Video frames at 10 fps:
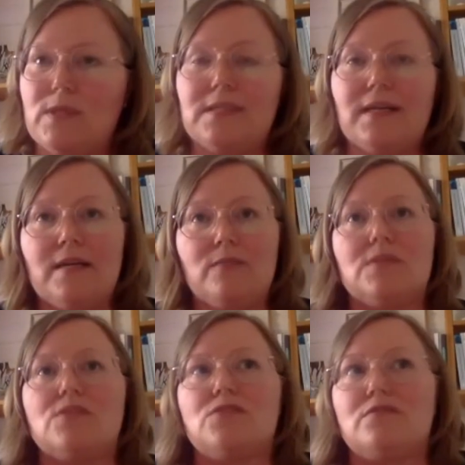we started
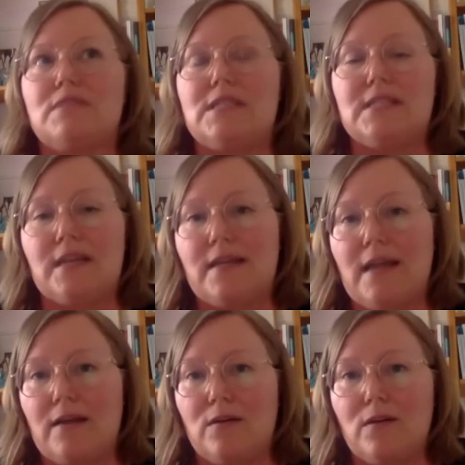with the service design
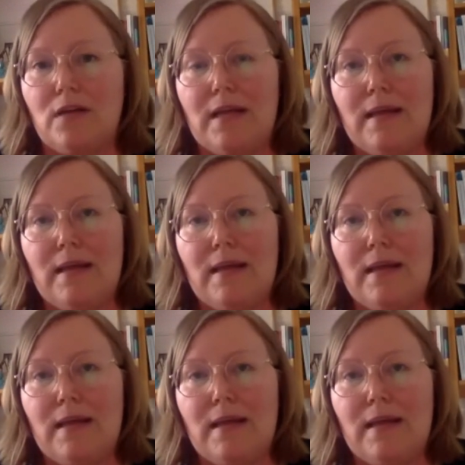angle,